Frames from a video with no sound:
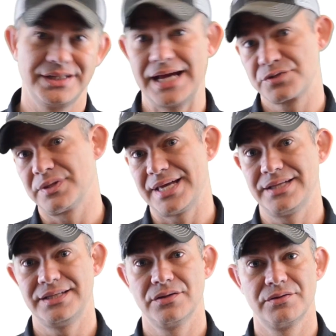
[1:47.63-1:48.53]
And that's what
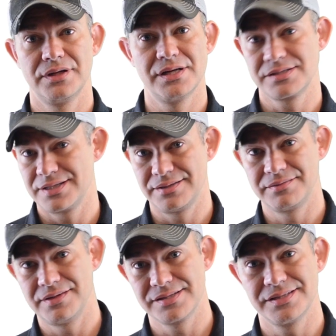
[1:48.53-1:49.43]
that dealer does
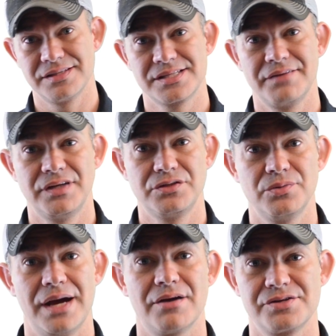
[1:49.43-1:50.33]
that does it in
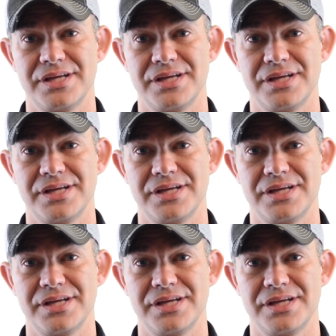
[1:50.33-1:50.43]
72 hours.